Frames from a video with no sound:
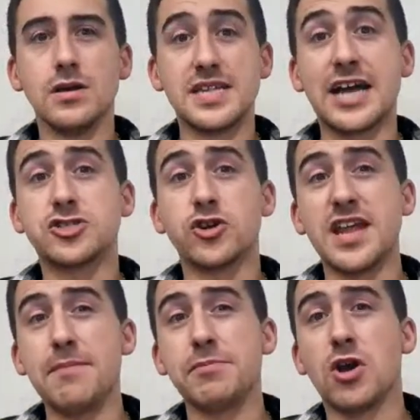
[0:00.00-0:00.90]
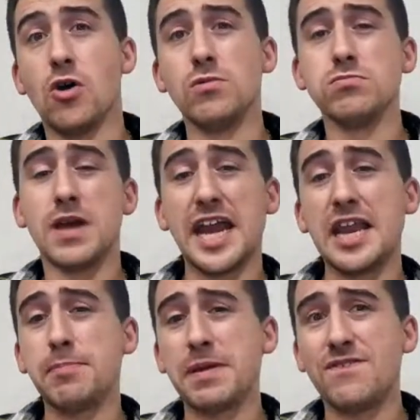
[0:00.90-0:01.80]
Thatcher Demko,
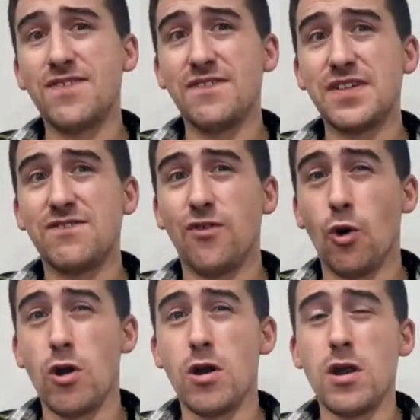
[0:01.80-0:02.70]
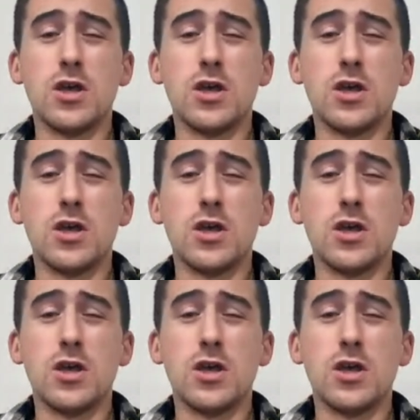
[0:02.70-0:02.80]
ADP 54.